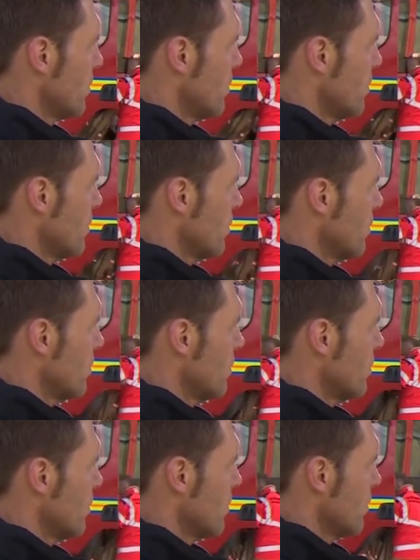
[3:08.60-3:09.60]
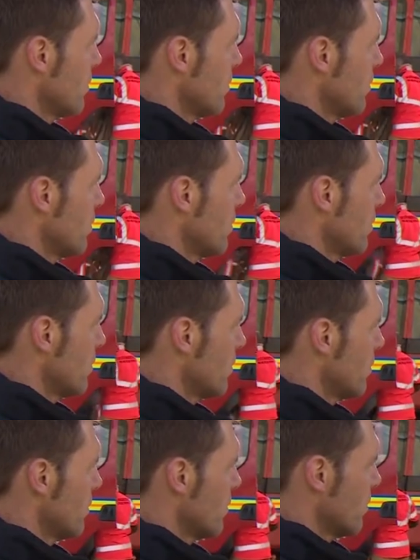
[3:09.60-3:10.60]
operator an operation of two
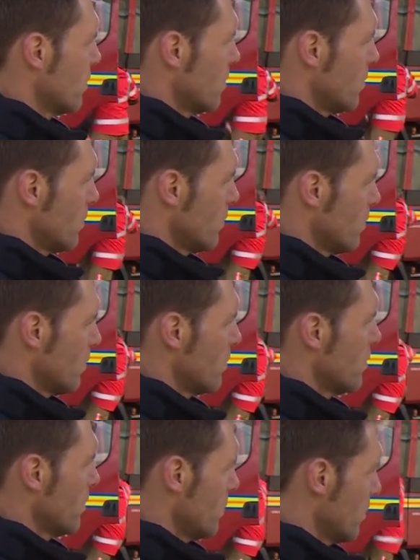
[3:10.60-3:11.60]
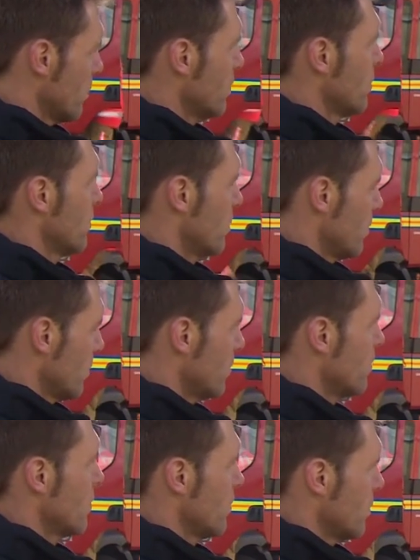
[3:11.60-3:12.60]
triggers, water, water and
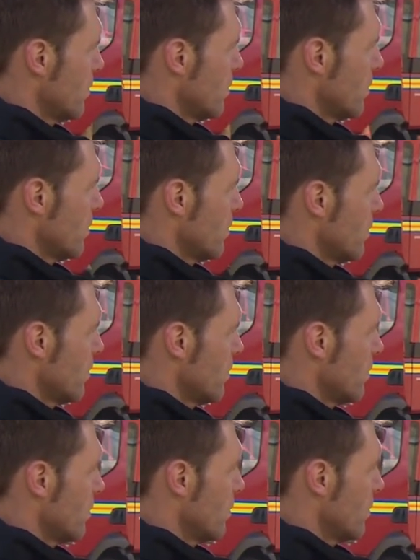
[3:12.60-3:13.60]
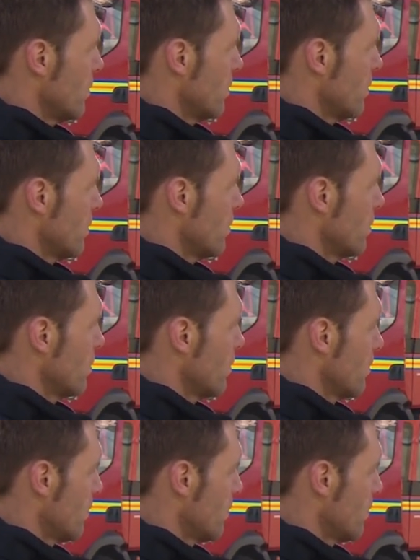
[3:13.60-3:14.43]
abrasive, with the Lance tight against their